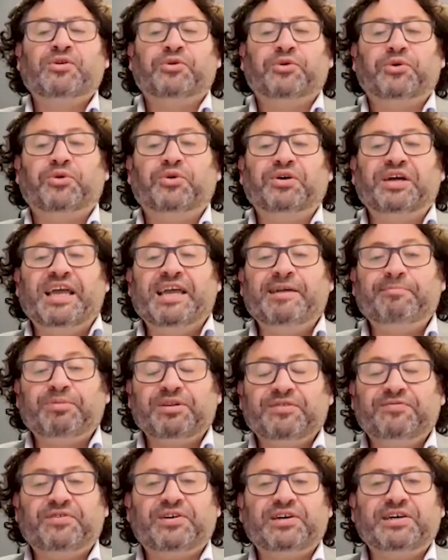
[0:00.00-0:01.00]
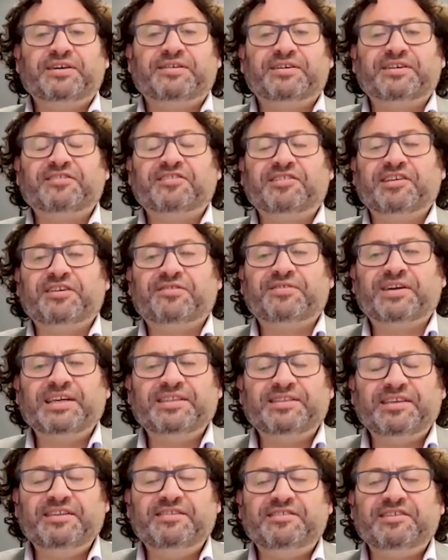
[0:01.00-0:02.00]
or amplify or
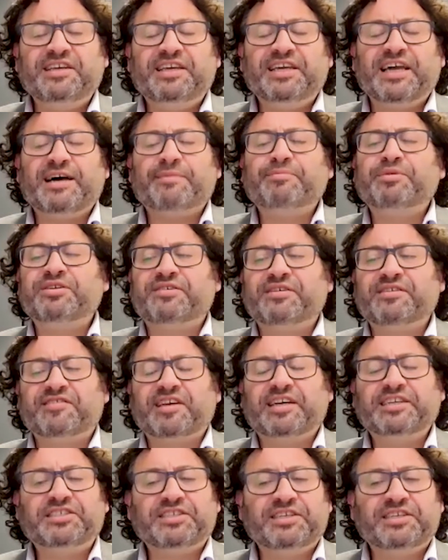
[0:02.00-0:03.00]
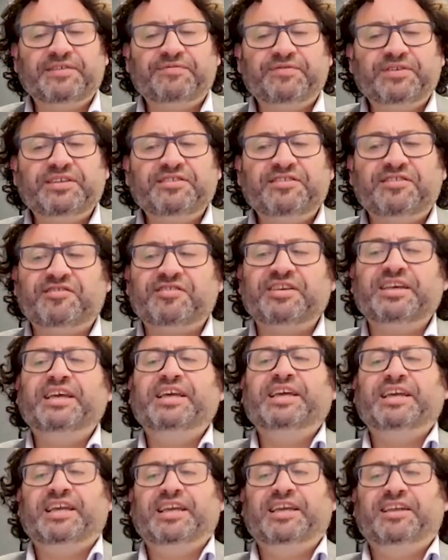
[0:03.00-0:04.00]
accelerate their decarbonization efforts
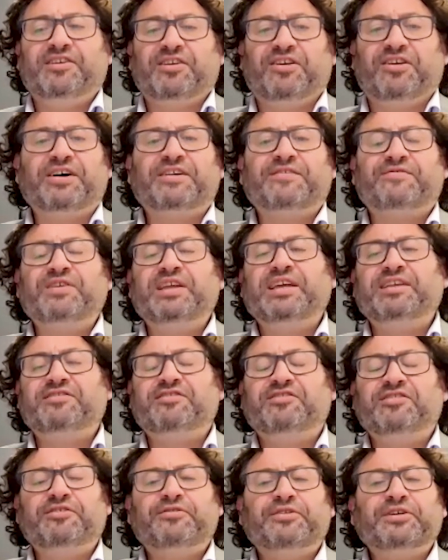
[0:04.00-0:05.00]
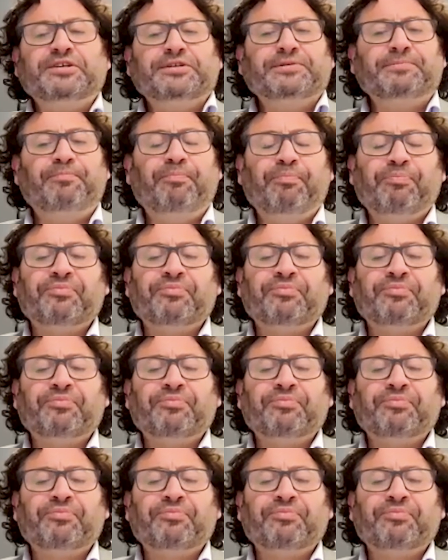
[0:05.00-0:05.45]
in light of net zero